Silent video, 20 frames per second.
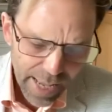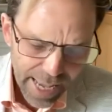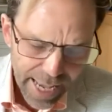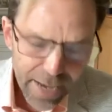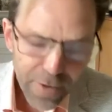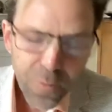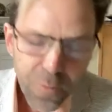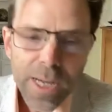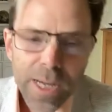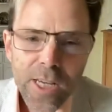
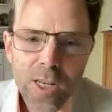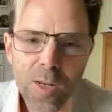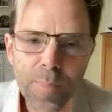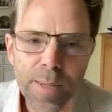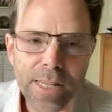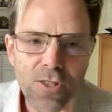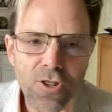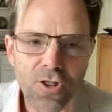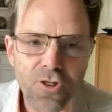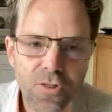If we're going to
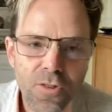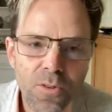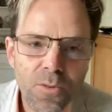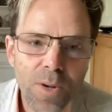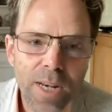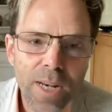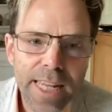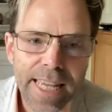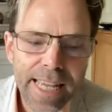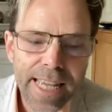be
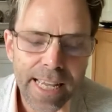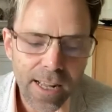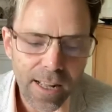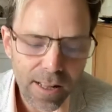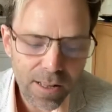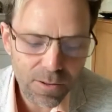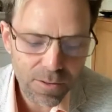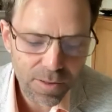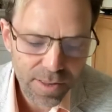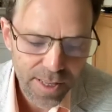truly
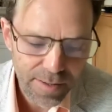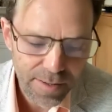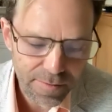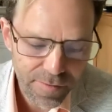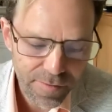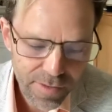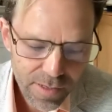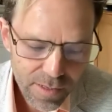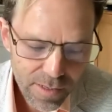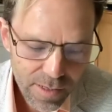inclusive
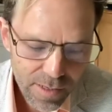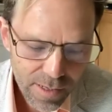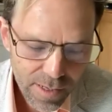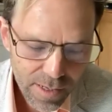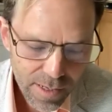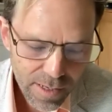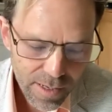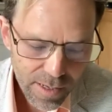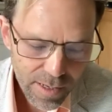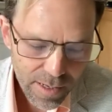
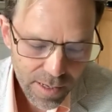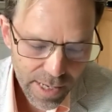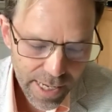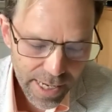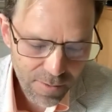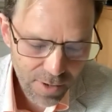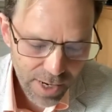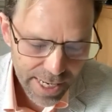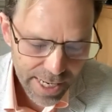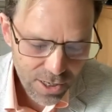
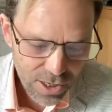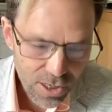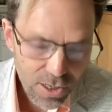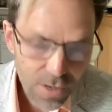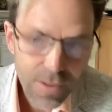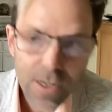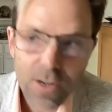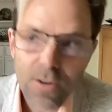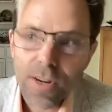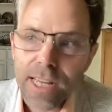in relation to
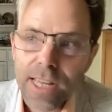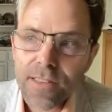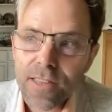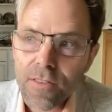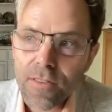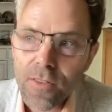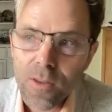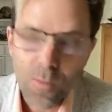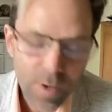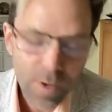the
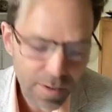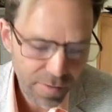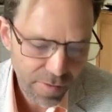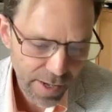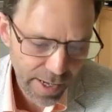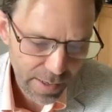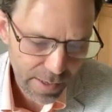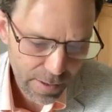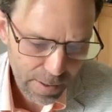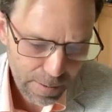crisis that we
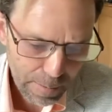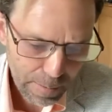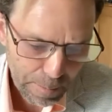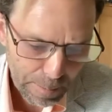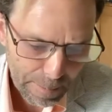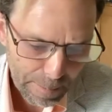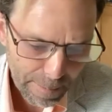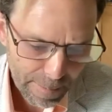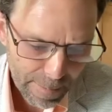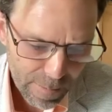face,
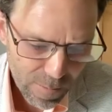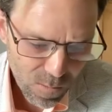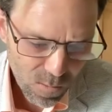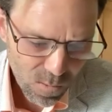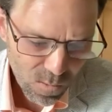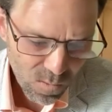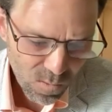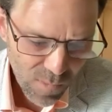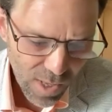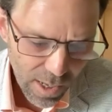
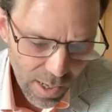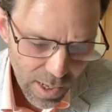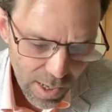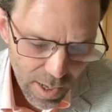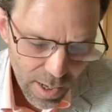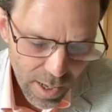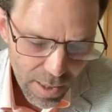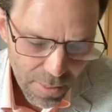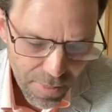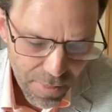
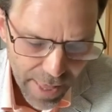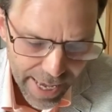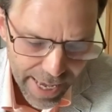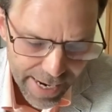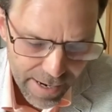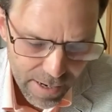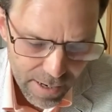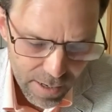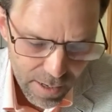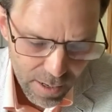
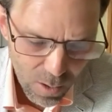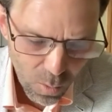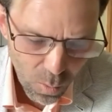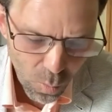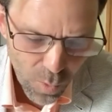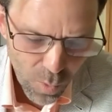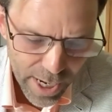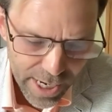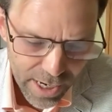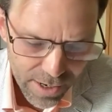then
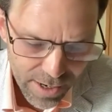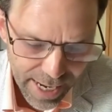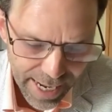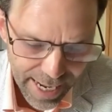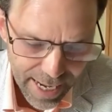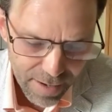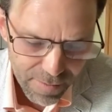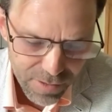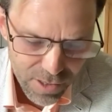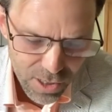we're going to
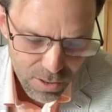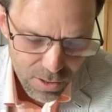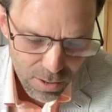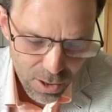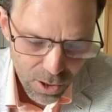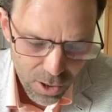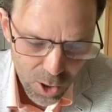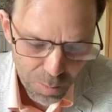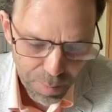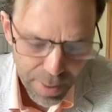have to
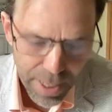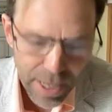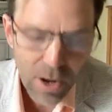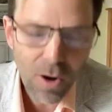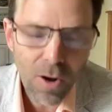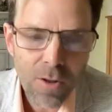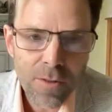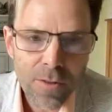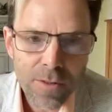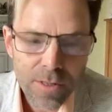look
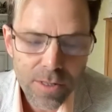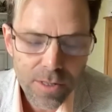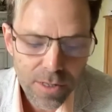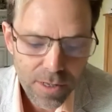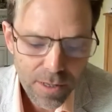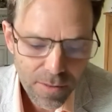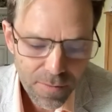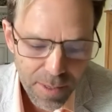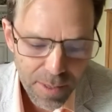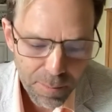beyond
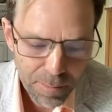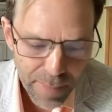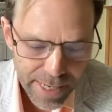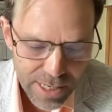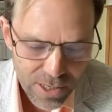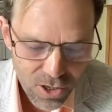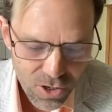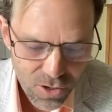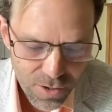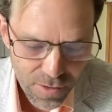the
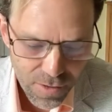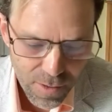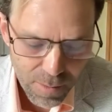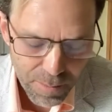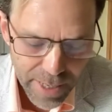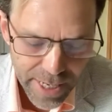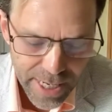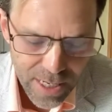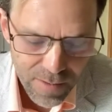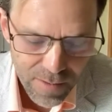mantras that
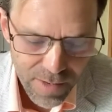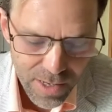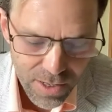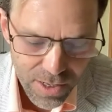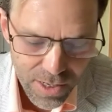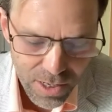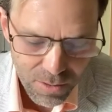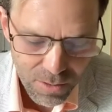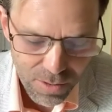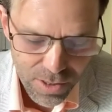many of us are
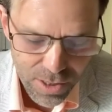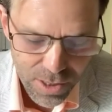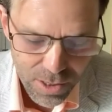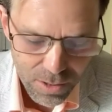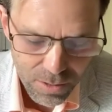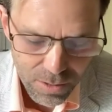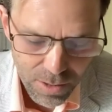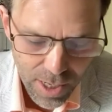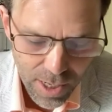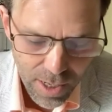used
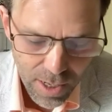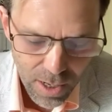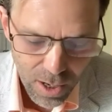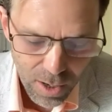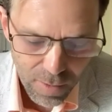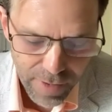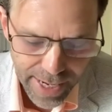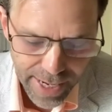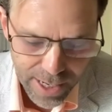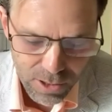to
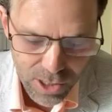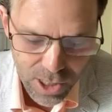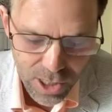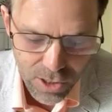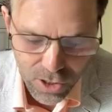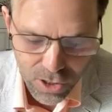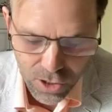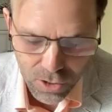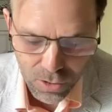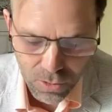of how to
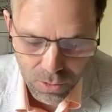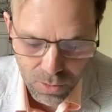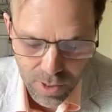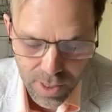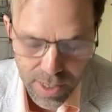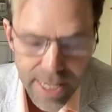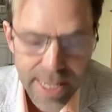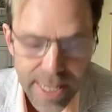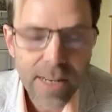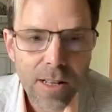do
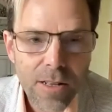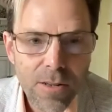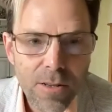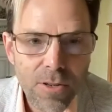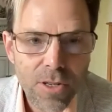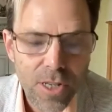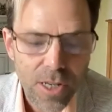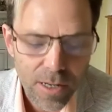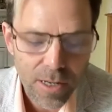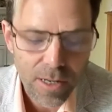
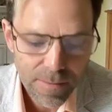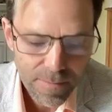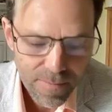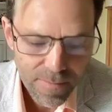inclusion.